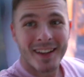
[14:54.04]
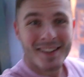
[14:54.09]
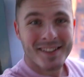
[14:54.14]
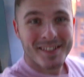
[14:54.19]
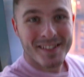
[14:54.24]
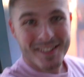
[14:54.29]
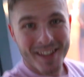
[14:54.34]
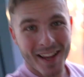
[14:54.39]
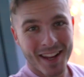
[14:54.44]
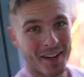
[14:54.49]

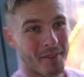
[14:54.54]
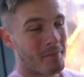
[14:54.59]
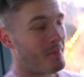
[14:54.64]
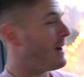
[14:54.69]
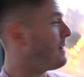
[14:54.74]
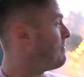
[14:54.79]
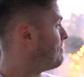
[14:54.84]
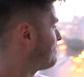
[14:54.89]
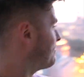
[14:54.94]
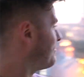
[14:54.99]
sick,
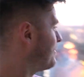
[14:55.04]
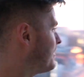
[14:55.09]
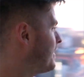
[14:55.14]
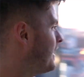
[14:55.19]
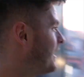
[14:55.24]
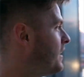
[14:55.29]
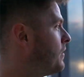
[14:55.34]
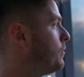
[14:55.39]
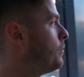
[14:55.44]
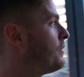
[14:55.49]
man.
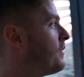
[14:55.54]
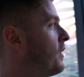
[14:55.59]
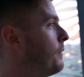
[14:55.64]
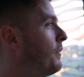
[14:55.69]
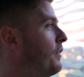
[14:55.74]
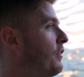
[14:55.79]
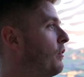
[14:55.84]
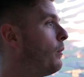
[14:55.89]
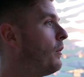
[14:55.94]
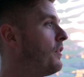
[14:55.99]
Thank you all so
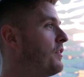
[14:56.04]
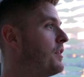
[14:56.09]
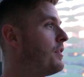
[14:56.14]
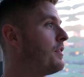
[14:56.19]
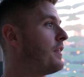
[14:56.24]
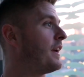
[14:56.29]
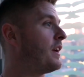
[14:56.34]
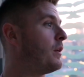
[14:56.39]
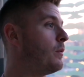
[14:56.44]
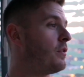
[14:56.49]
much for watching.
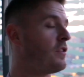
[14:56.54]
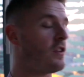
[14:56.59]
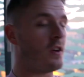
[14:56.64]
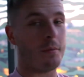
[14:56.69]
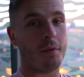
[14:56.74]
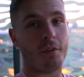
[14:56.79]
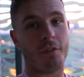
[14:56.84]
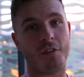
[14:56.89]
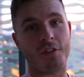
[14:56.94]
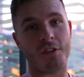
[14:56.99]
Thank you all so
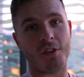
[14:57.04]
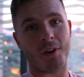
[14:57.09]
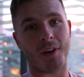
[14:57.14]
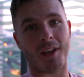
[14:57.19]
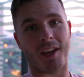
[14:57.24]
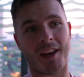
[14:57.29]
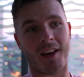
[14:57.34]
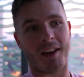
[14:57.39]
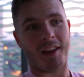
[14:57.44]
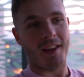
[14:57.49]
much for
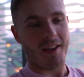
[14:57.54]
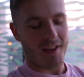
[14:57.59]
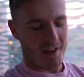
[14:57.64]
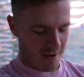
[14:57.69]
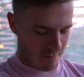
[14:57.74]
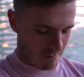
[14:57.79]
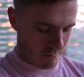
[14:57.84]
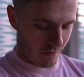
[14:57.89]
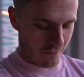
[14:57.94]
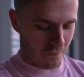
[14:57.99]
tuning in.
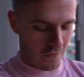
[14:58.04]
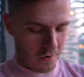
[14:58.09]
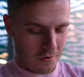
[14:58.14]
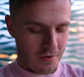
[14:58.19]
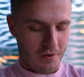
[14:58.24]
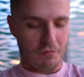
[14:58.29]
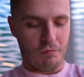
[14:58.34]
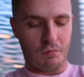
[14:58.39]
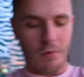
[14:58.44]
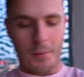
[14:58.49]
My phone
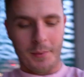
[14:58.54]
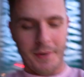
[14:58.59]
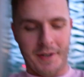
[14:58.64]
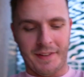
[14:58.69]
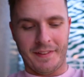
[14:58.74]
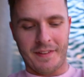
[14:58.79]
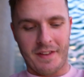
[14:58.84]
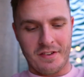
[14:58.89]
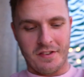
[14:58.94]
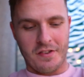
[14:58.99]
is
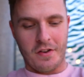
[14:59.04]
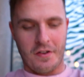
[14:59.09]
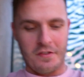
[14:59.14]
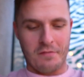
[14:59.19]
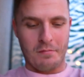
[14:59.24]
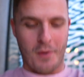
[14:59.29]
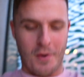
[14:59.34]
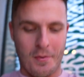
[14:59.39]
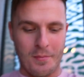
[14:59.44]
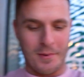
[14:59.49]
ruining this
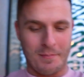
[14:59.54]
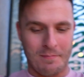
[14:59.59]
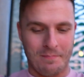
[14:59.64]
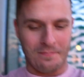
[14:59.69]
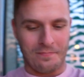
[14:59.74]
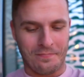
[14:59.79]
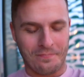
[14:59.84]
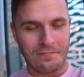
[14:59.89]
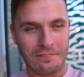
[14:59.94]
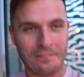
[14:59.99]
nice moment.
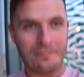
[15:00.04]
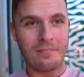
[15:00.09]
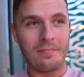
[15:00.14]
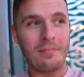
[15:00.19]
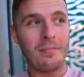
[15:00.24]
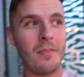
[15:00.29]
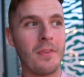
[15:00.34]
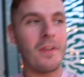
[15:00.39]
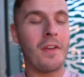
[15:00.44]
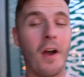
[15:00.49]

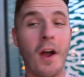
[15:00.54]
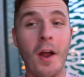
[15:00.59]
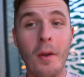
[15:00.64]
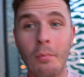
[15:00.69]
I